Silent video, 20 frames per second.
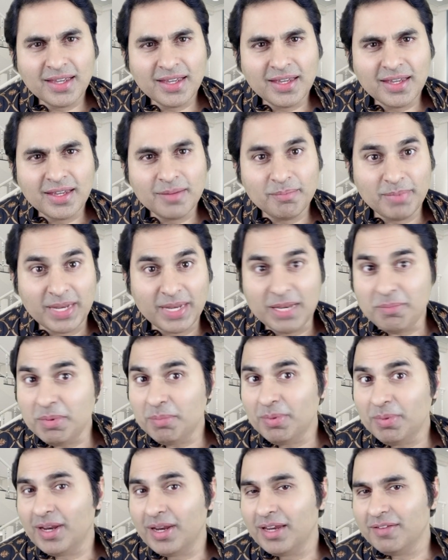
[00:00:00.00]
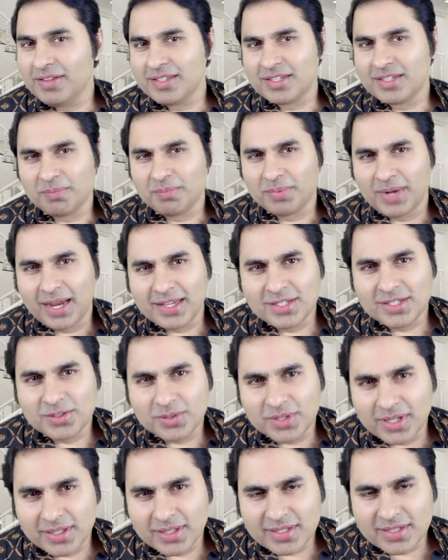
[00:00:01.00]
Many people are even surprised to
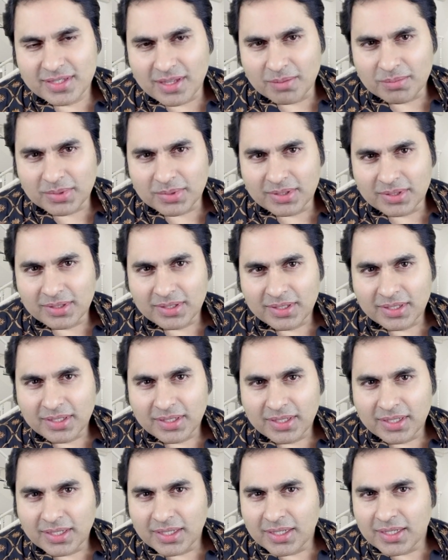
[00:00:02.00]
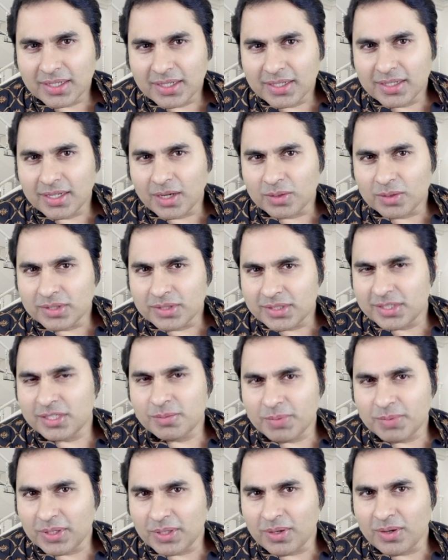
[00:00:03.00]
hear this number. Now, this is
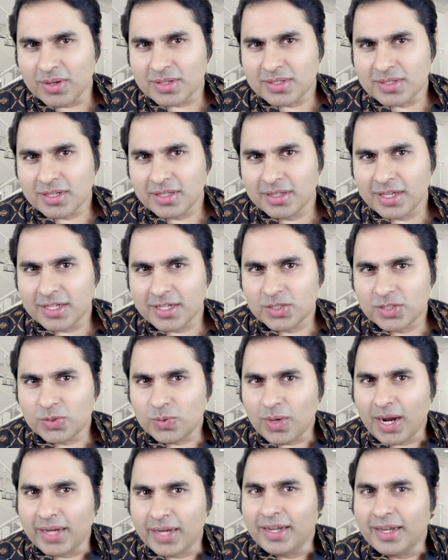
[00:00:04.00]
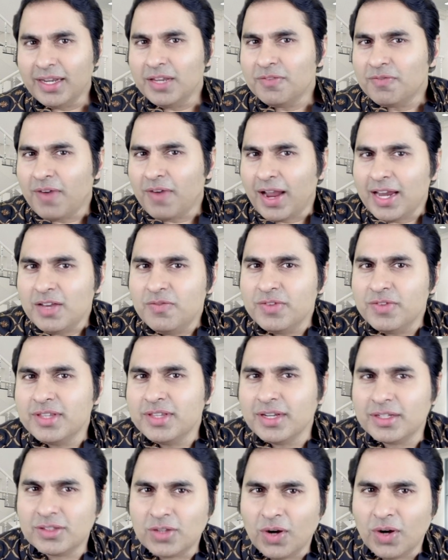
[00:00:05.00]
because they're so identified with
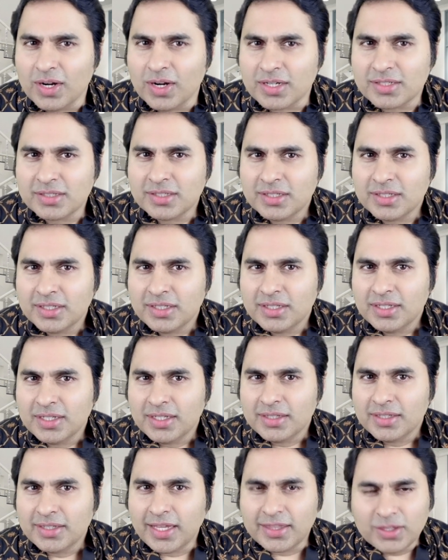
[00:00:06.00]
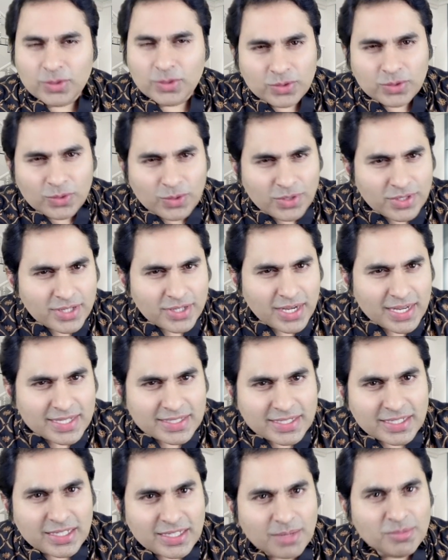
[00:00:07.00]
their thoughts that they don't really
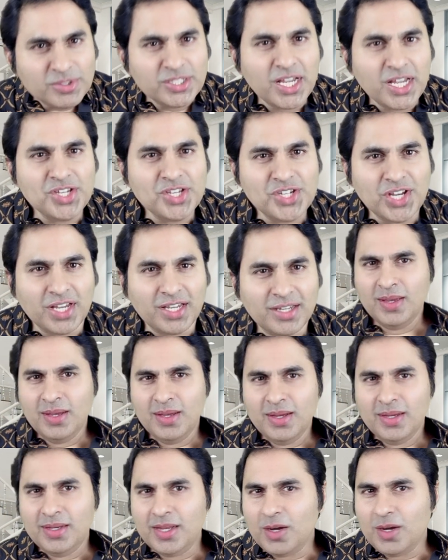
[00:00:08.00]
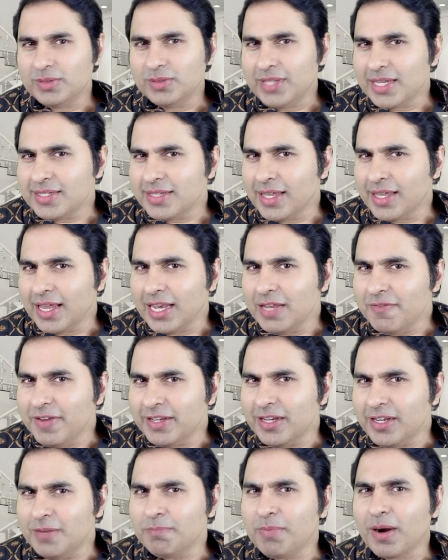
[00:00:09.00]
see them changing. Now, there's an
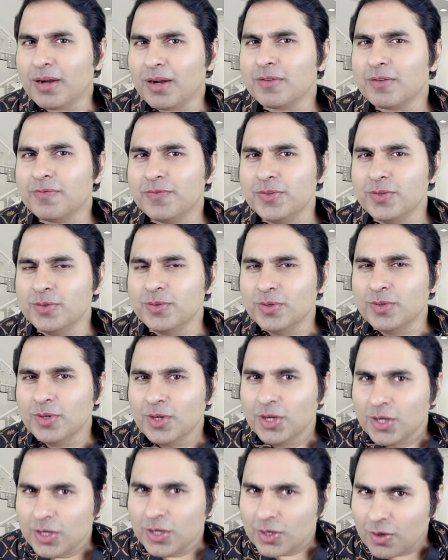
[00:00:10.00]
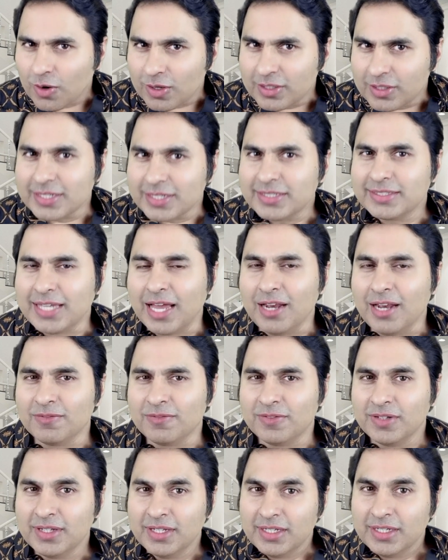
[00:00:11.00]
elevated part of you called the self
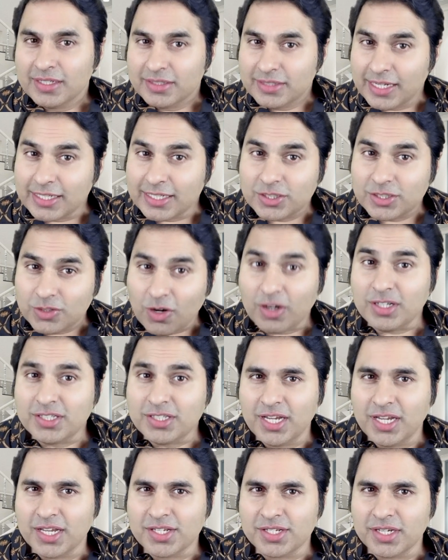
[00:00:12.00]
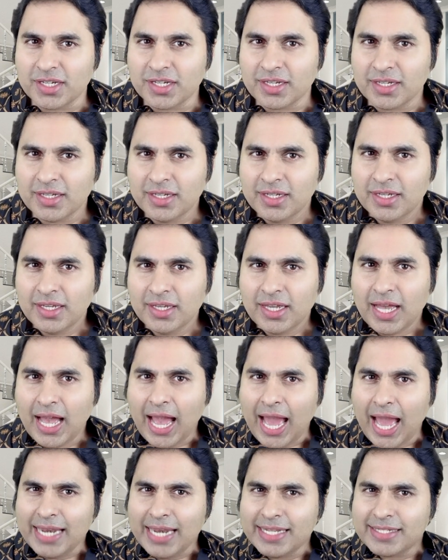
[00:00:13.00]
that's not changing
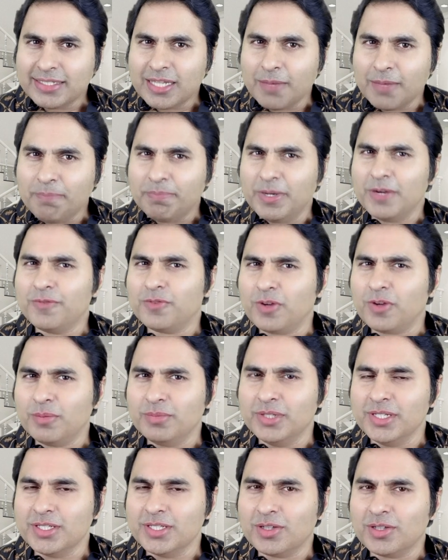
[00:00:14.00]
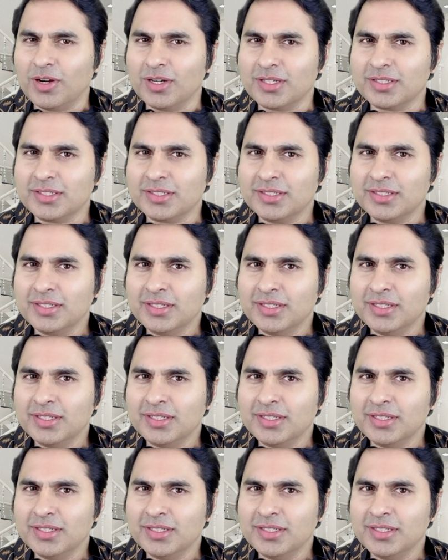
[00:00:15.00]
and it's separate from these thoughts.